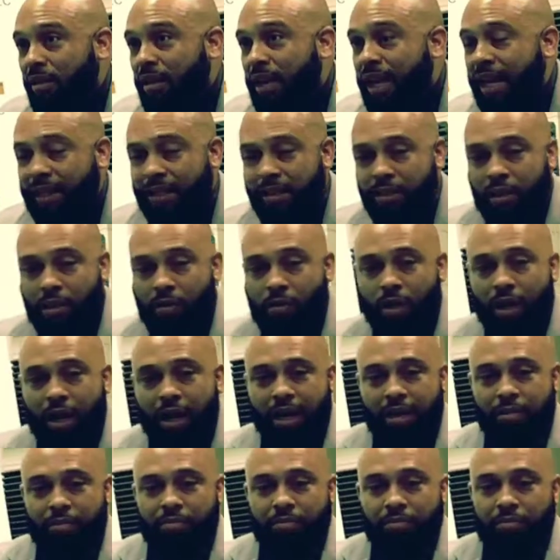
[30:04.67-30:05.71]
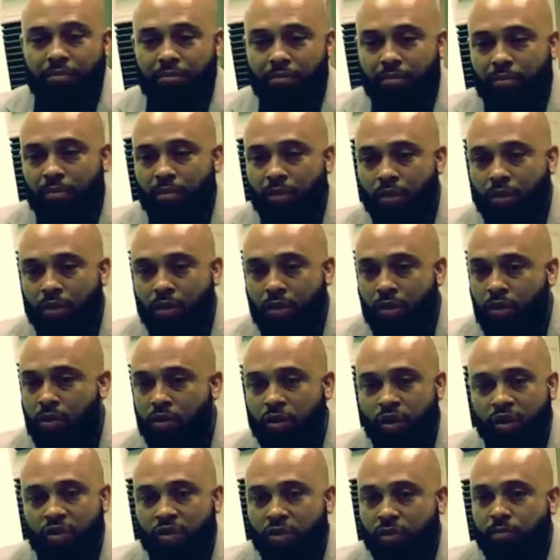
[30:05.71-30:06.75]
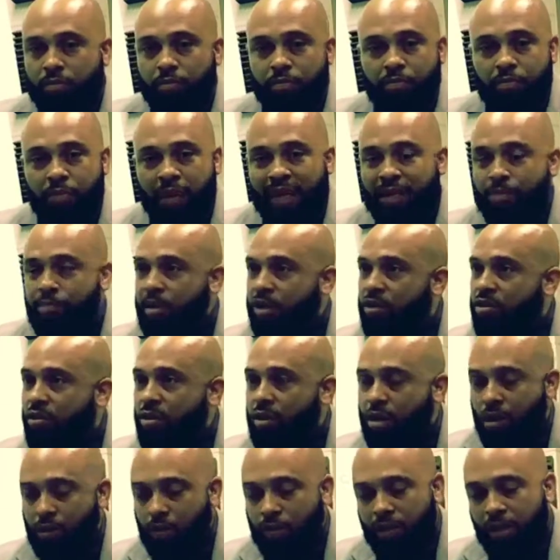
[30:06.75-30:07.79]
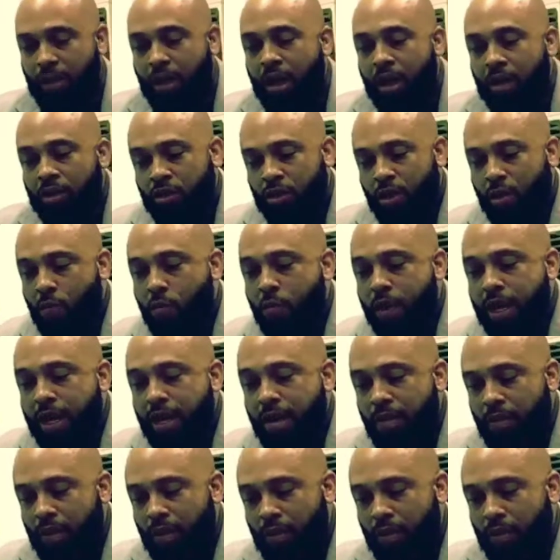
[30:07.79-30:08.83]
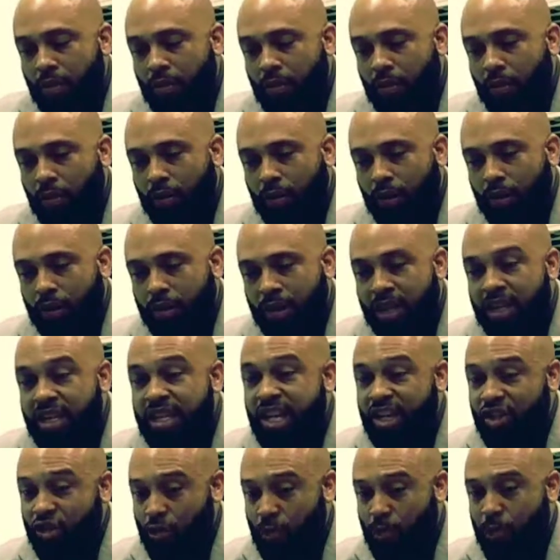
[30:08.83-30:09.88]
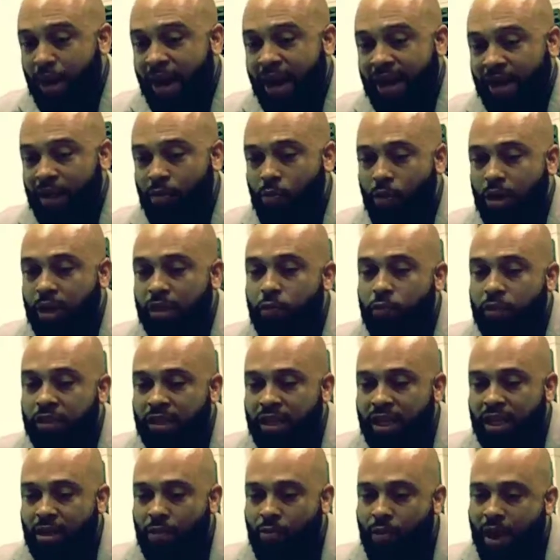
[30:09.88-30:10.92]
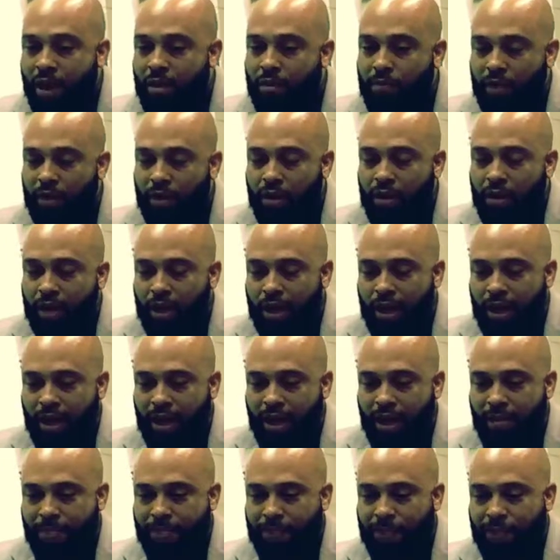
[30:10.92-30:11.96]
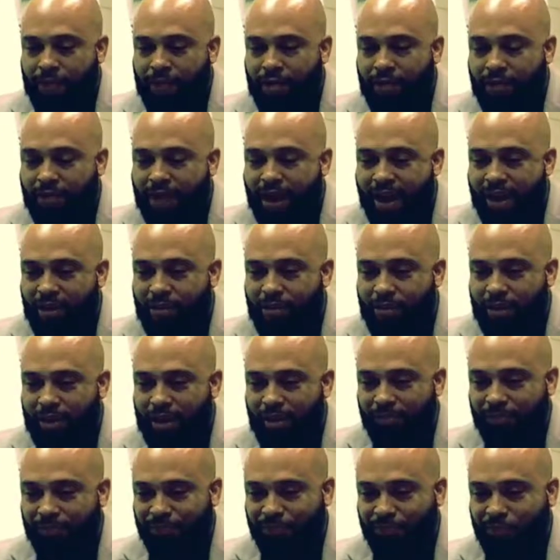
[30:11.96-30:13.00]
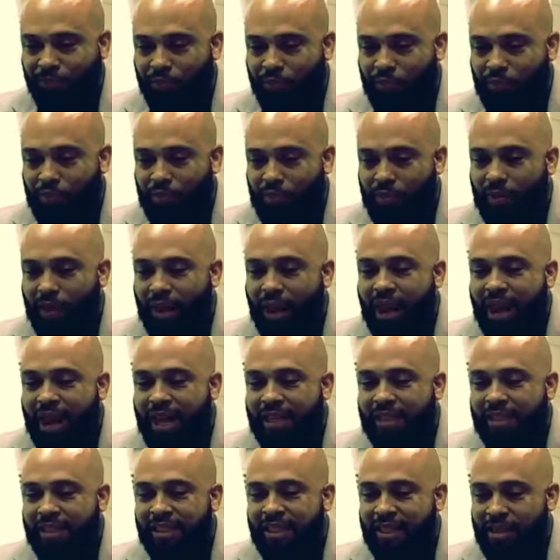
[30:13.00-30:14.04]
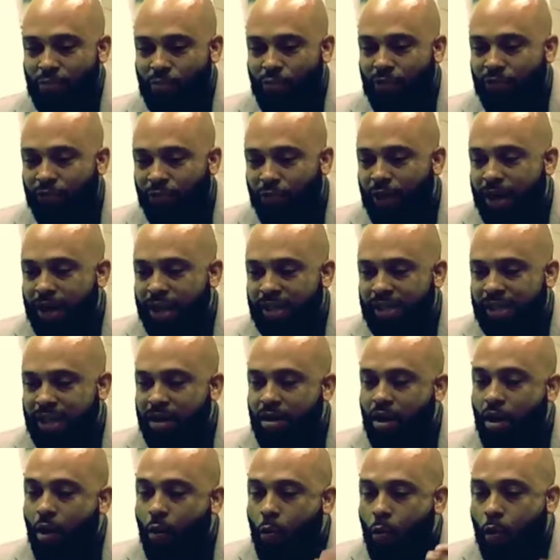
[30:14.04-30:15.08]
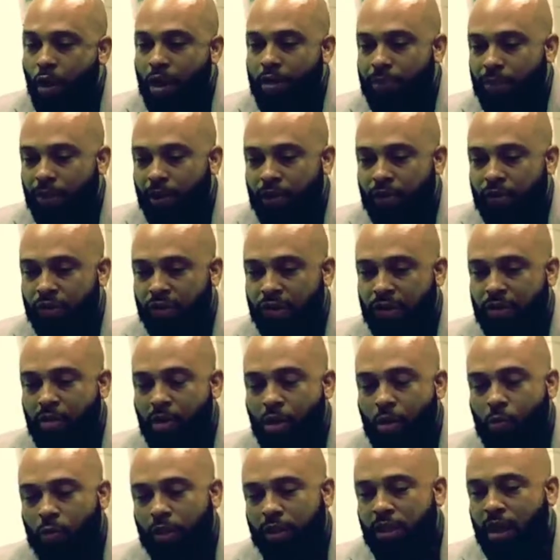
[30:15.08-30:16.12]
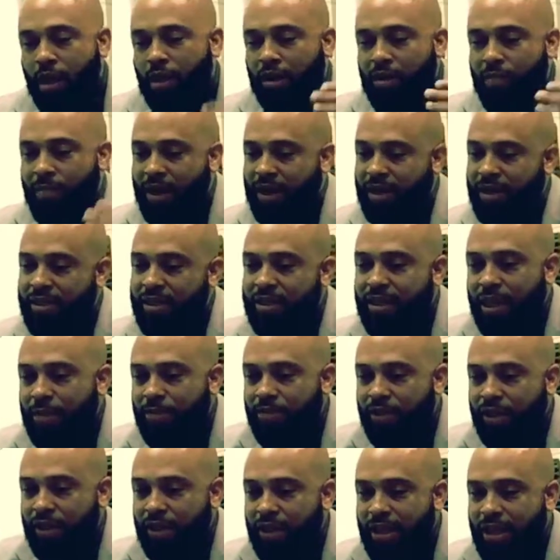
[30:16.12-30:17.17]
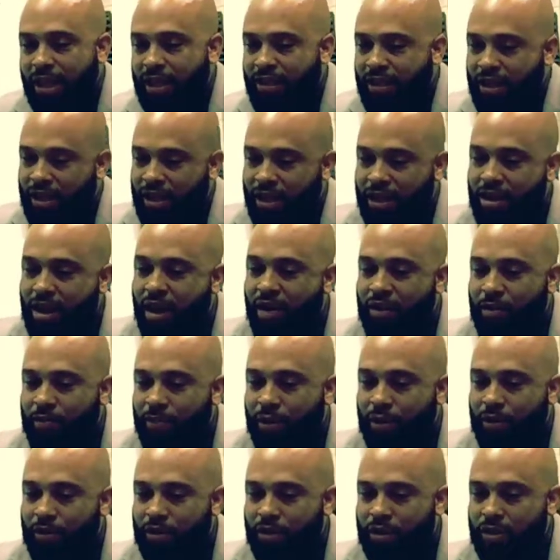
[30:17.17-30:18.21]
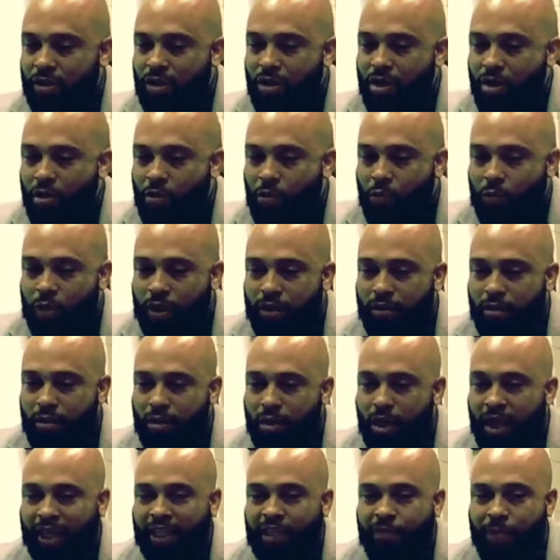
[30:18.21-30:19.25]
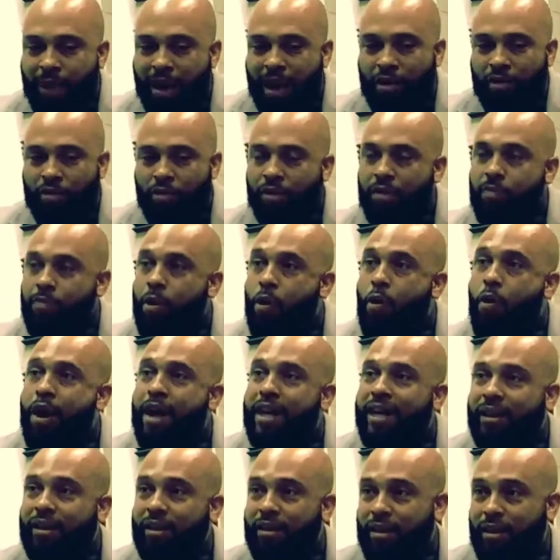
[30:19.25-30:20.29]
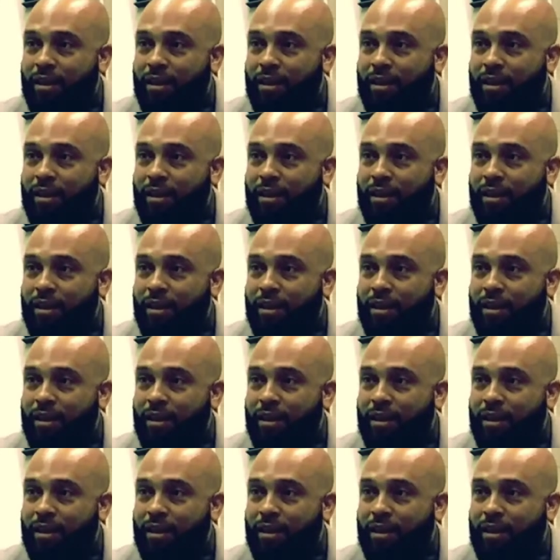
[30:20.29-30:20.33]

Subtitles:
And so you just make mental notes. So the initial pilot was we're sitting around the fire pit and sitting with friends, and one person would talk about a subject, and then another person would expound on it poetically.